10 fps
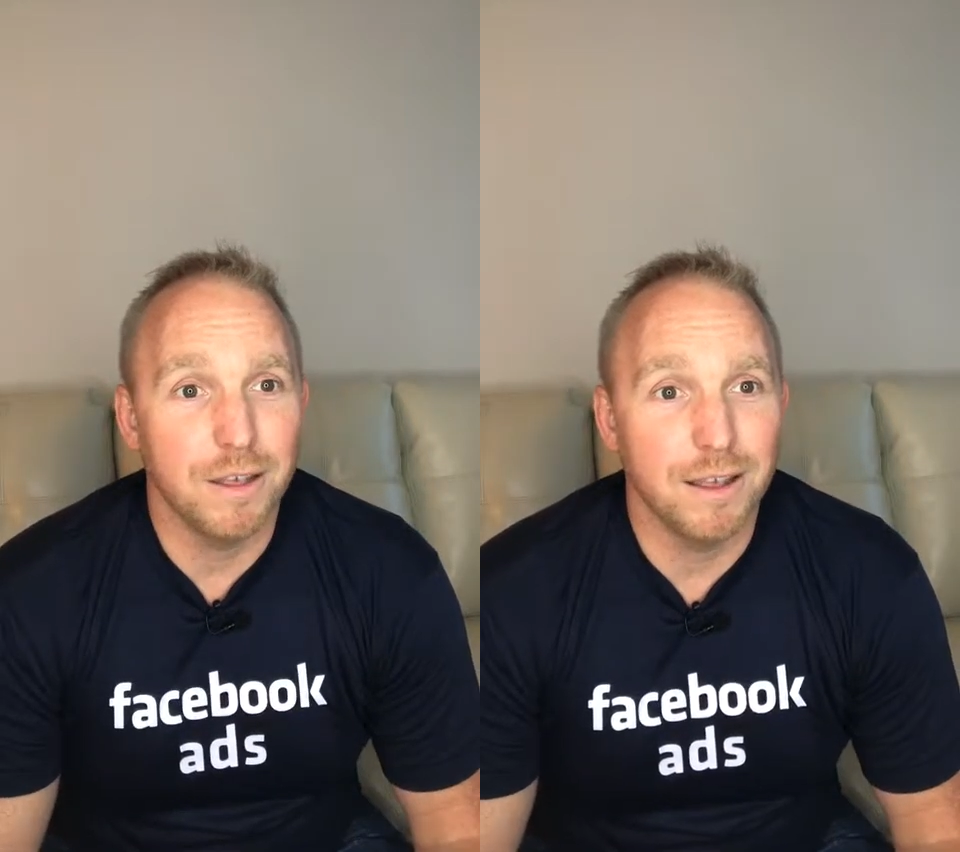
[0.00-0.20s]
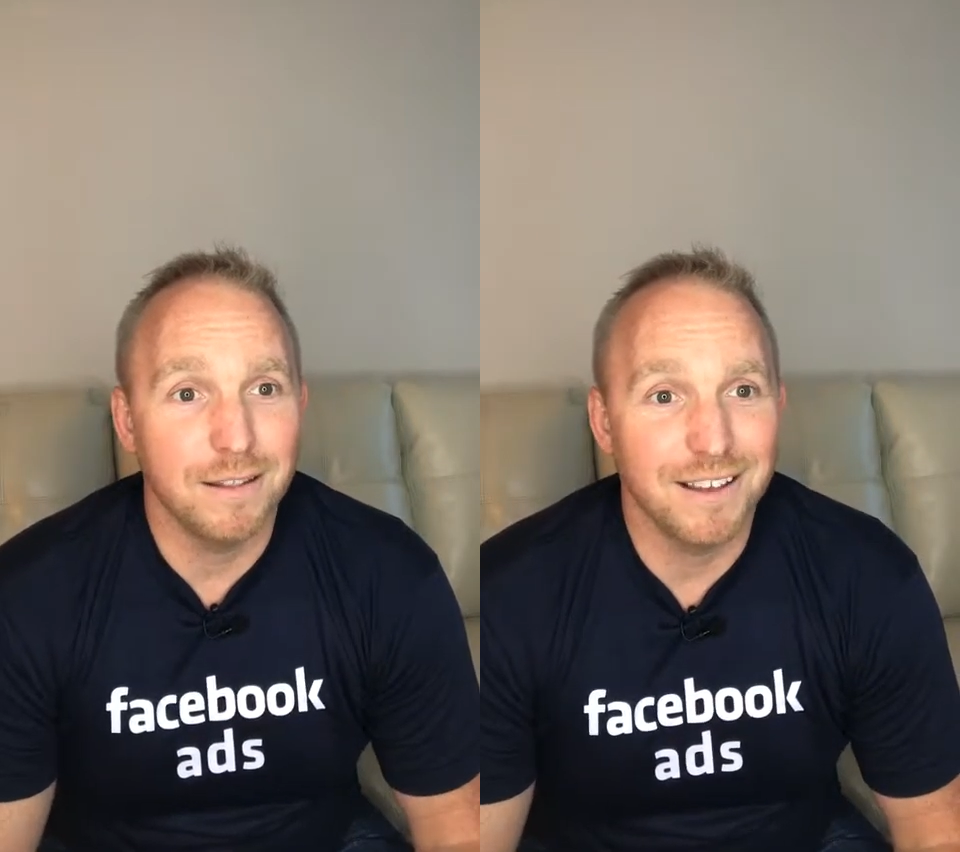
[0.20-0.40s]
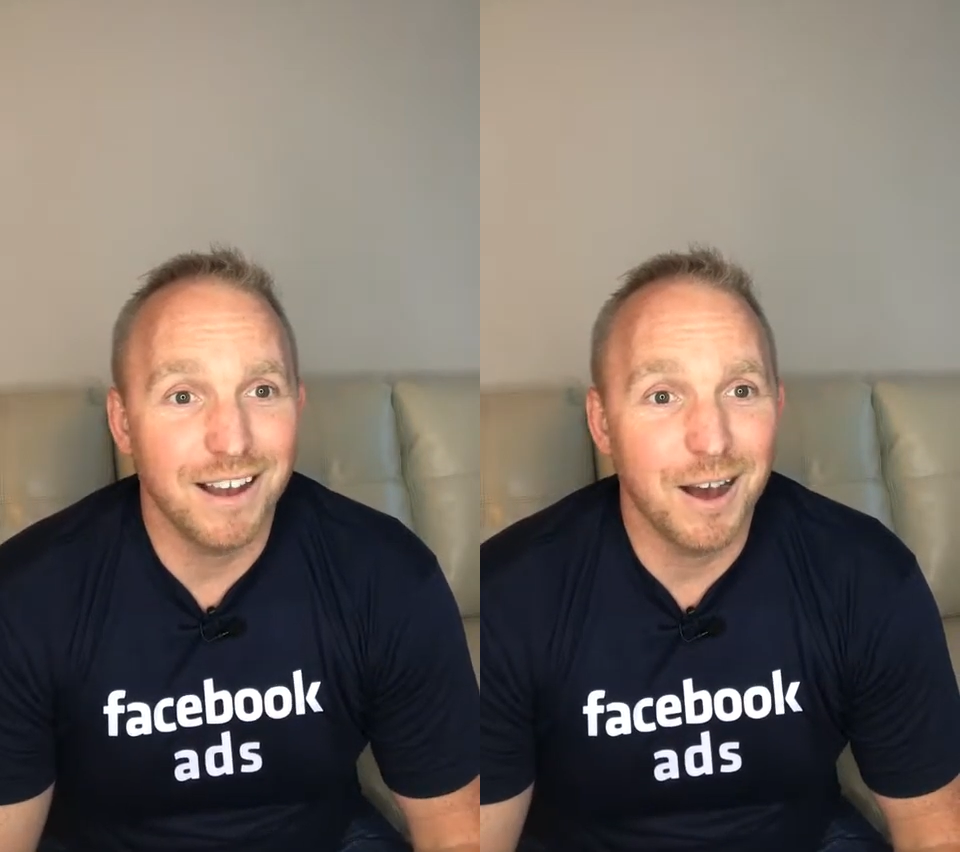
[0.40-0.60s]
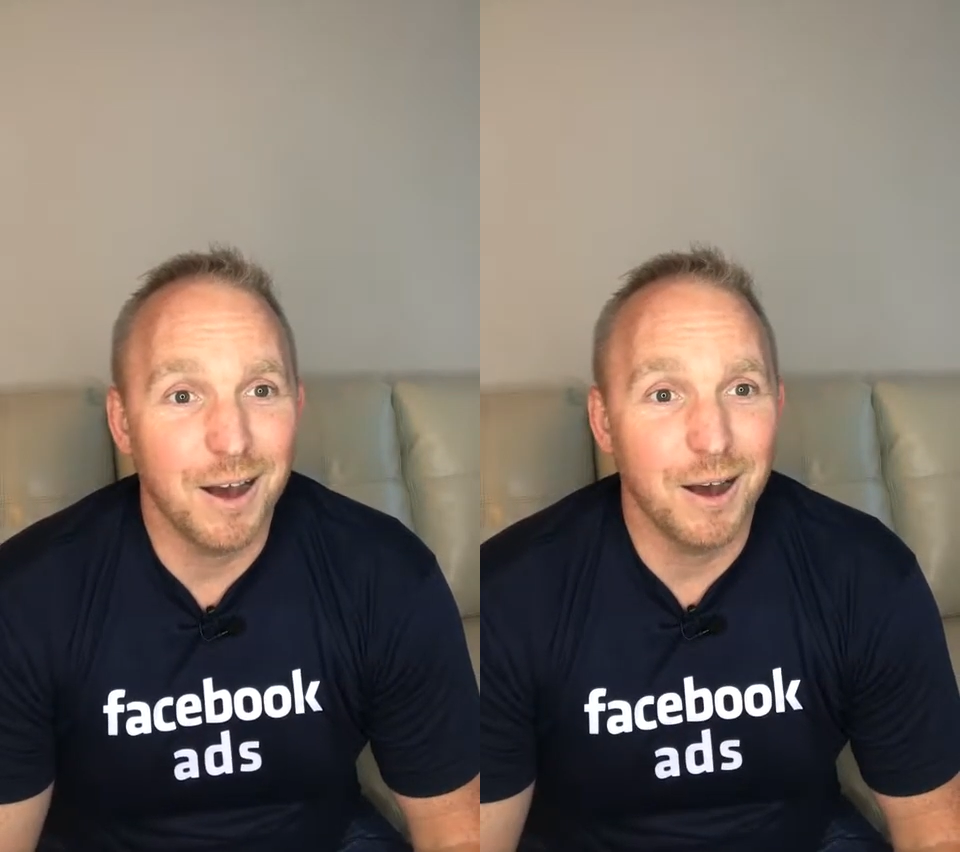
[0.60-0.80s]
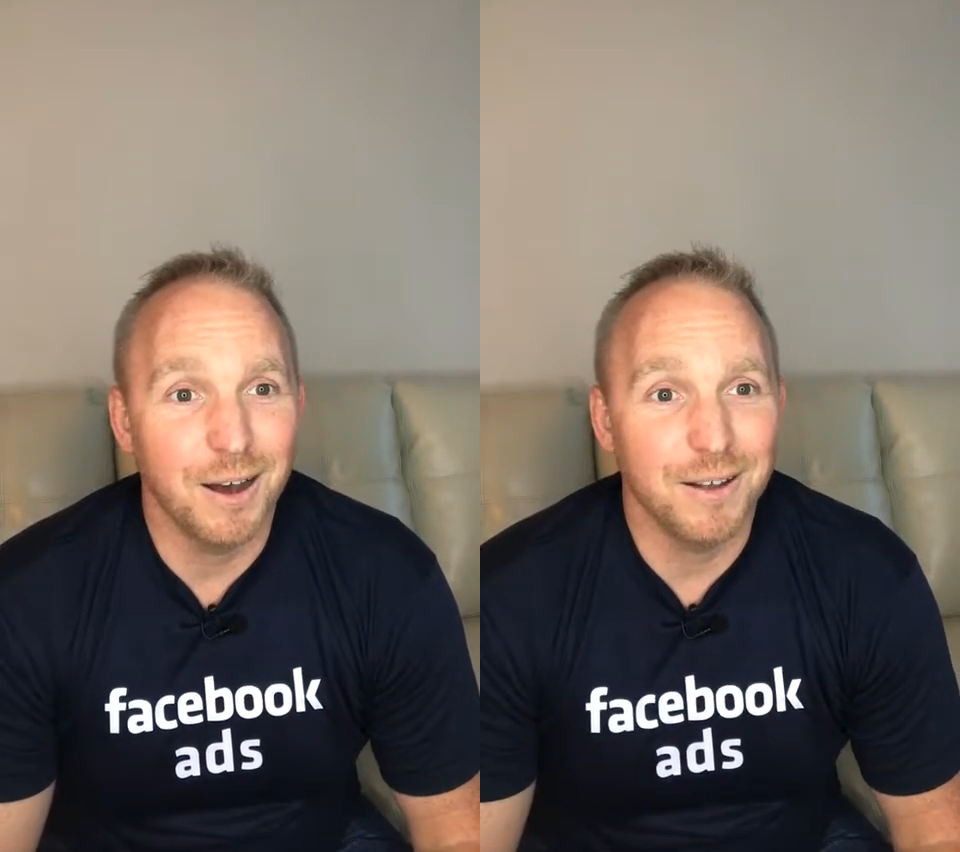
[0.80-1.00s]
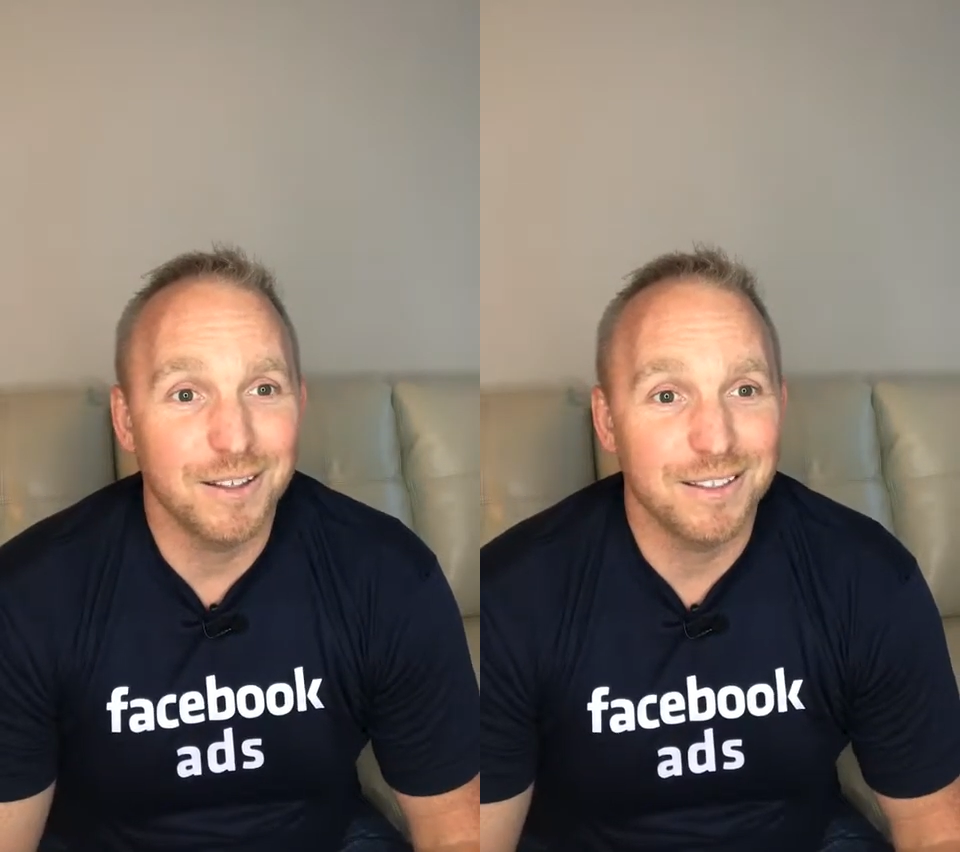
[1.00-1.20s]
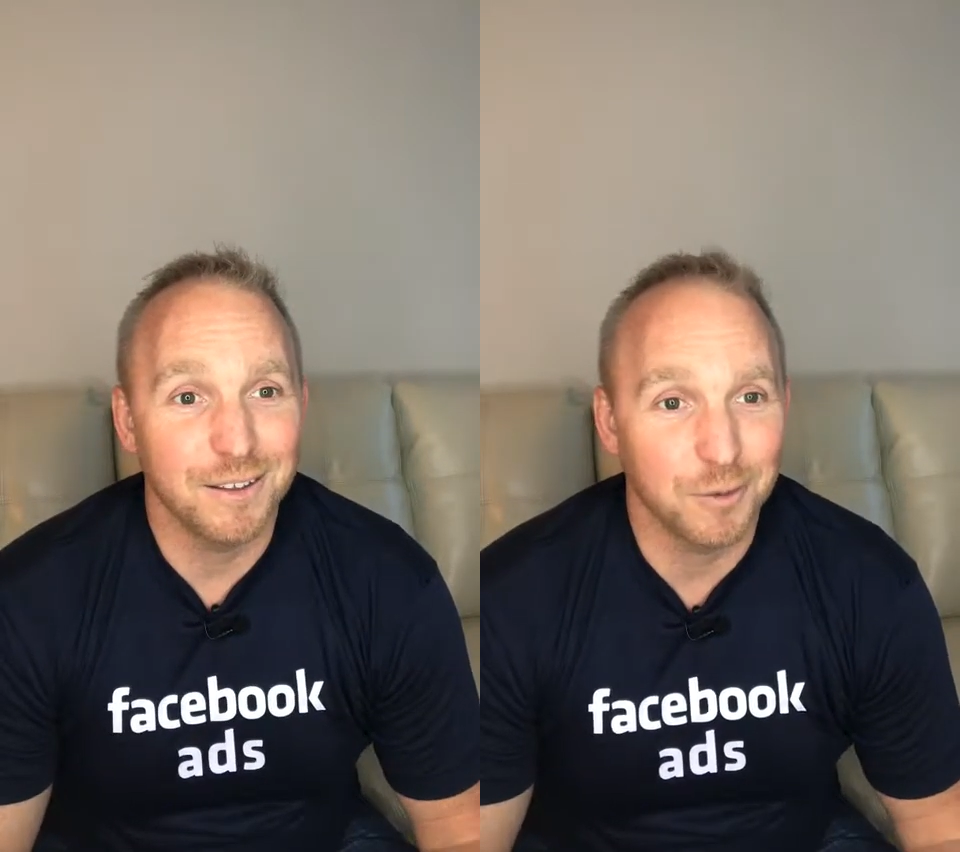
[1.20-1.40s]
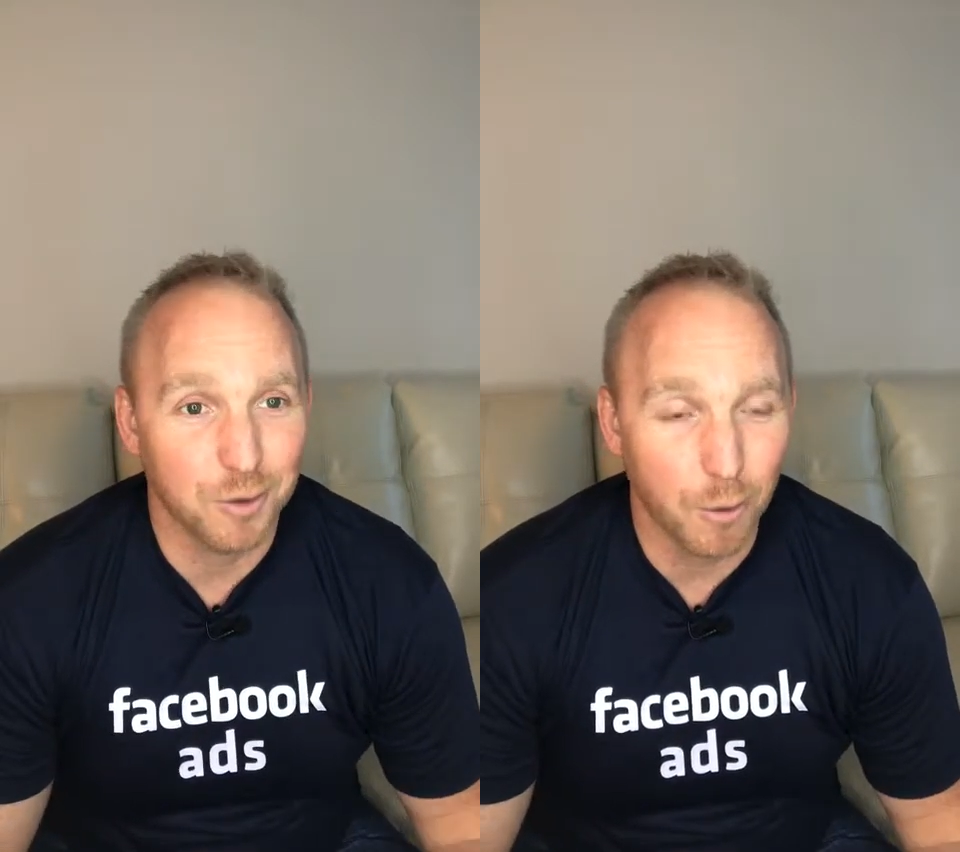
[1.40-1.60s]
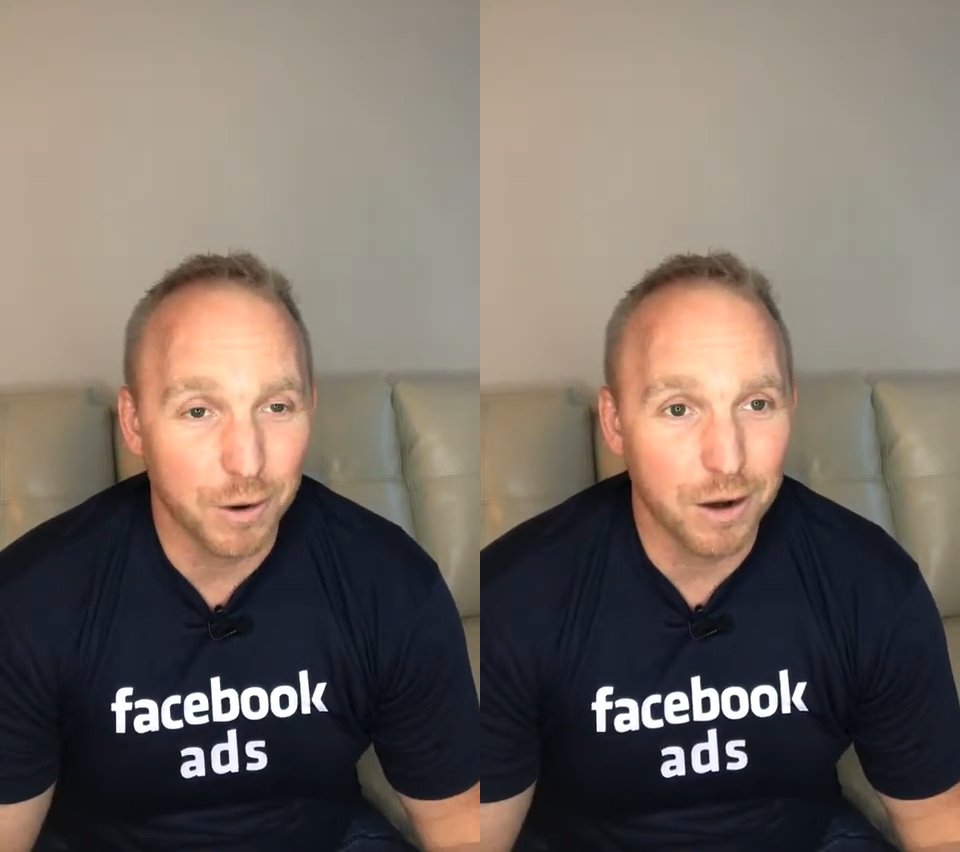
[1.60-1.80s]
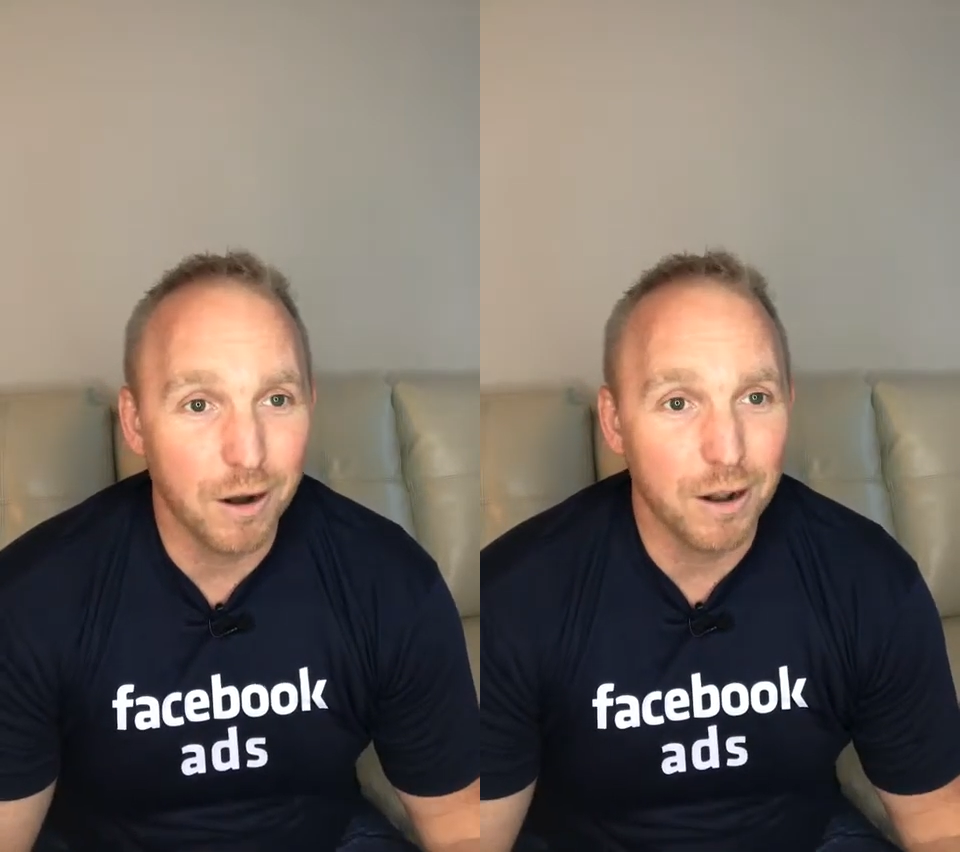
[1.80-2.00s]
that this is
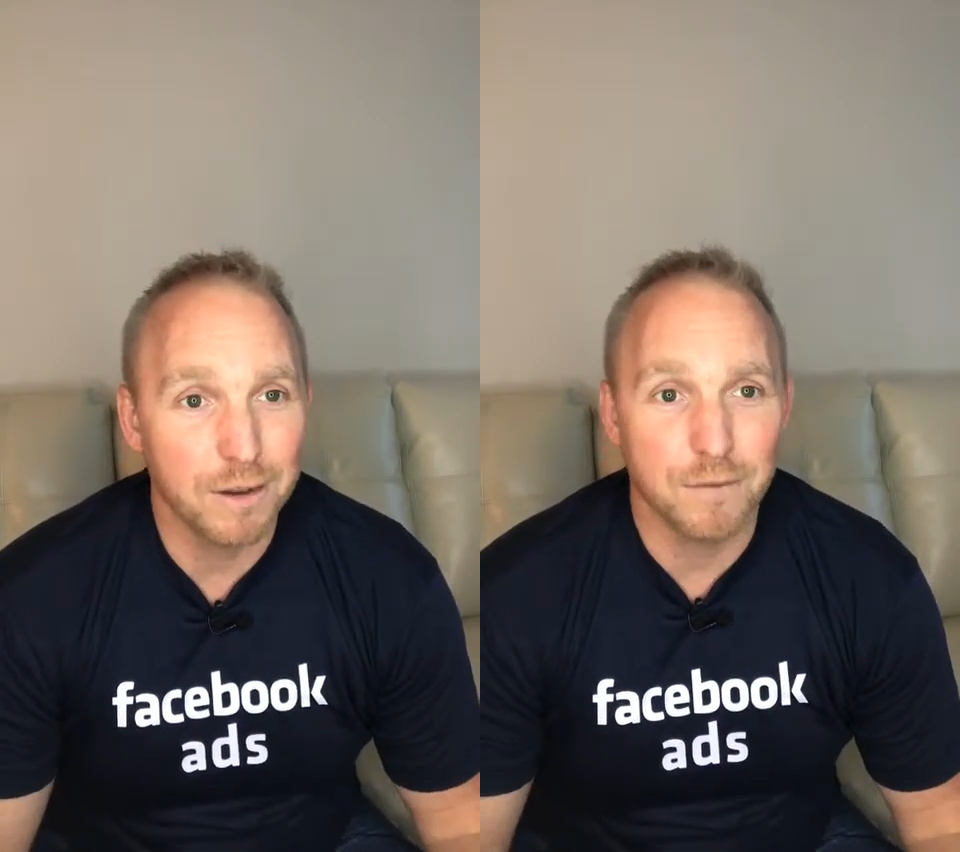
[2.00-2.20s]
going on.